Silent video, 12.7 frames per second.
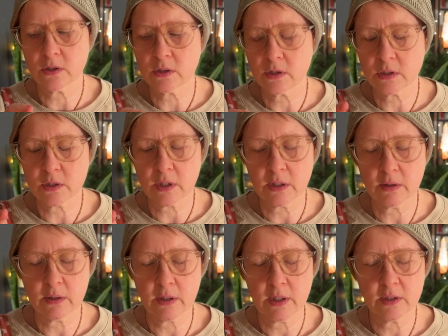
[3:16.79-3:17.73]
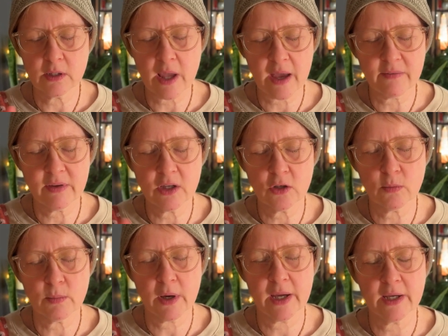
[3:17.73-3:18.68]
just, and having in your
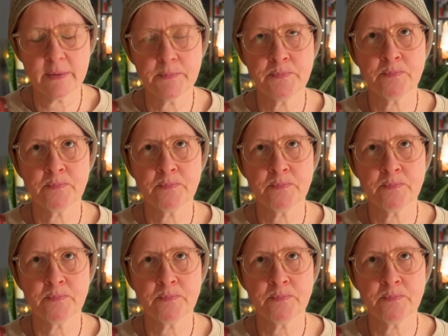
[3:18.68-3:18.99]
mind,